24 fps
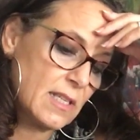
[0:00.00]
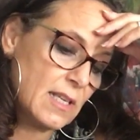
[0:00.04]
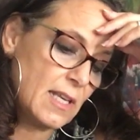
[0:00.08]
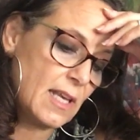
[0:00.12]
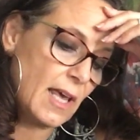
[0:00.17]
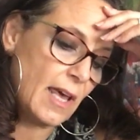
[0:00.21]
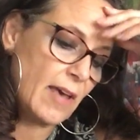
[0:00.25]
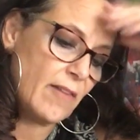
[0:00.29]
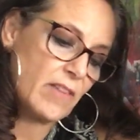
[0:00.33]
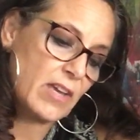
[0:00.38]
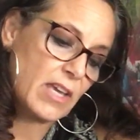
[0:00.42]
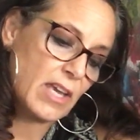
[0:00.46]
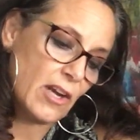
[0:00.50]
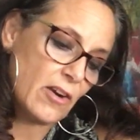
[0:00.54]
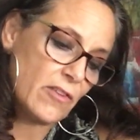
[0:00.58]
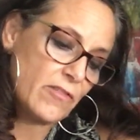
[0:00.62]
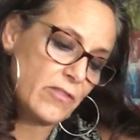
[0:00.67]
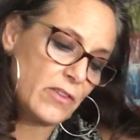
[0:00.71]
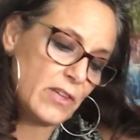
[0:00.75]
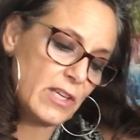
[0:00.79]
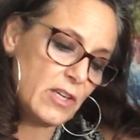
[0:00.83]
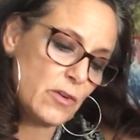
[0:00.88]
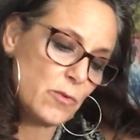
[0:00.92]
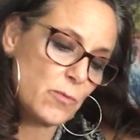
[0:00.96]
have a
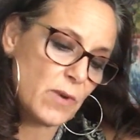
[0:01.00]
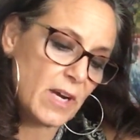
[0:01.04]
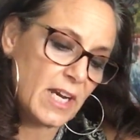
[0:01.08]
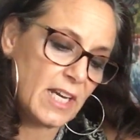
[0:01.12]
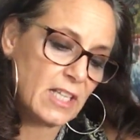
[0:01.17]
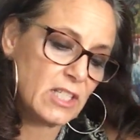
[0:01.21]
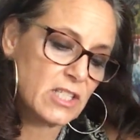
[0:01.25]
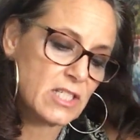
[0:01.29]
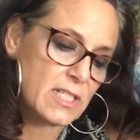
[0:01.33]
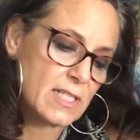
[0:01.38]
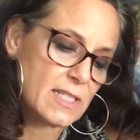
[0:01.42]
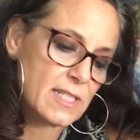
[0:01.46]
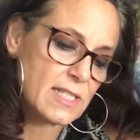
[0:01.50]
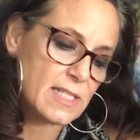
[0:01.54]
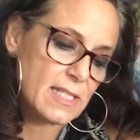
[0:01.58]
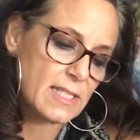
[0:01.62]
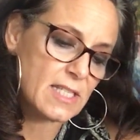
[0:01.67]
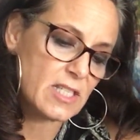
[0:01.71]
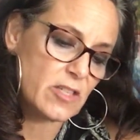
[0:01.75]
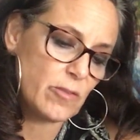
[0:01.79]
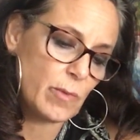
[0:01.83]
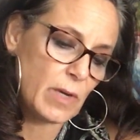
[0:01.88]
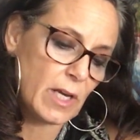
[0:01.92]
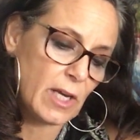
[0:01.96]
carefully arranged and
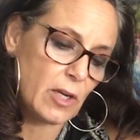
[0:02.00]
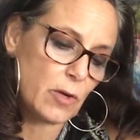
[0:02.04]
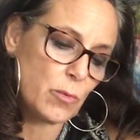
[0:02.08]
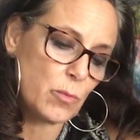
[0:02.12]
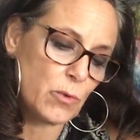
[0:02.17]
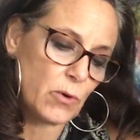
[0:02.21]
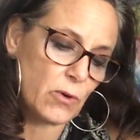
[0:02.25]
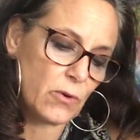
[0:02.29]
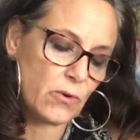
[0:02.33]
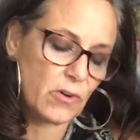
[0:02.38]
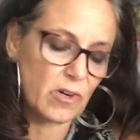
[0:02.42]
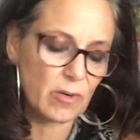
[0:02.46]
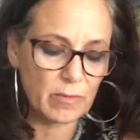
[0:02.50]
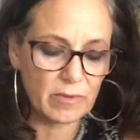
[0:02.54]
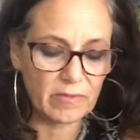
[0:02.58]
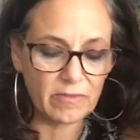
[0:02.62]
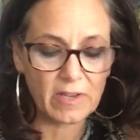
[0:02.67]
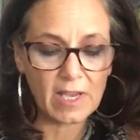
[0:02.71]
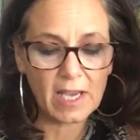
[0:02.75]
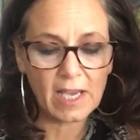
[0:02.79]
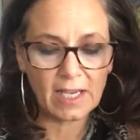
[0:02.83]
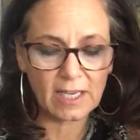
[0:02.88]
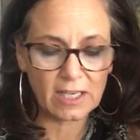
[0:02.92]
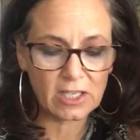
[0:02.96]
systematic program of
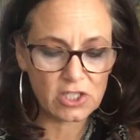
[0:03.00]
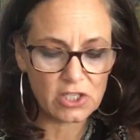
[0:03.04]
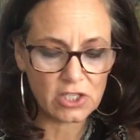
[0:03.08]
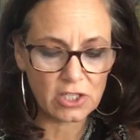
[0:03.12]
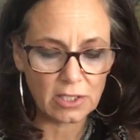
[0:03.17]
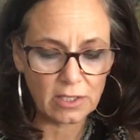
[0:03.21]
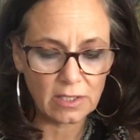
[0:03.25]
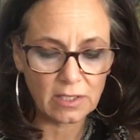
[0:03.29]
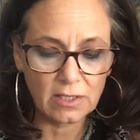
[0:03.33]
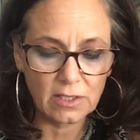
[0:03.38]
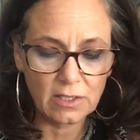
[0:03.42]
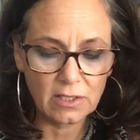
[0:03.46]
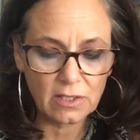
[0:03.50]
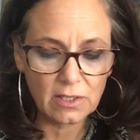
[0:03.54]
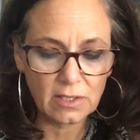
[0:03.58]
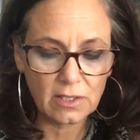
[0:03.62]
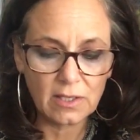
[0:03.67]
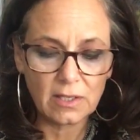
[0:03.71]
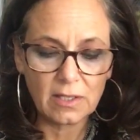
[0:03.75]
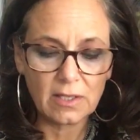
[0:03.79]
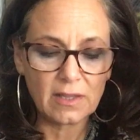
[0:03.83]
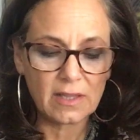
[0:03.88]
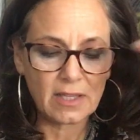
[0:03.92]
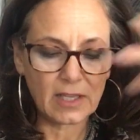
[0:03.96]
action
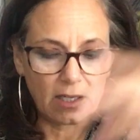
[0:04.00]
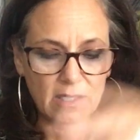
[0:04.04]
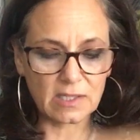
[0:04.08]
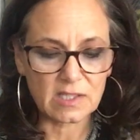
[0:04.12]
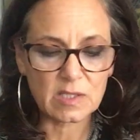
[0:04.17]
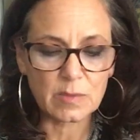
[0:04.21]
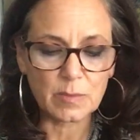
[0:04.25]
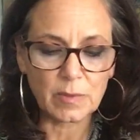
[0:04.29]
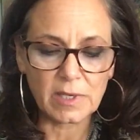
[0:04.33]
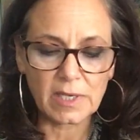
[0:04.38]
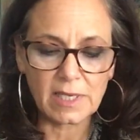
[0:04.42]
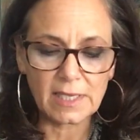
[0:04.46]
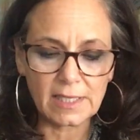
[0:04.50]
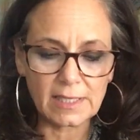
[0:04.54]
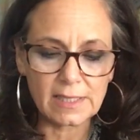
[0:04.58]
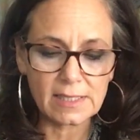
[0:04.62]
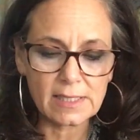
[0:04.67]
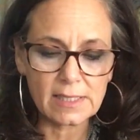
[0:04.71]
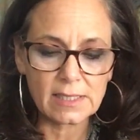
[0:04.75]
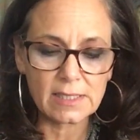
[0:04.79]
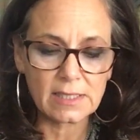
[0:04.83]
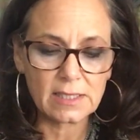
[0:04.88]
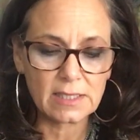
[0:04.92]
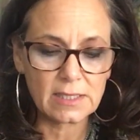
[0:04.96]
that
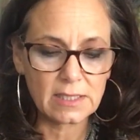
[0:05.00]
explains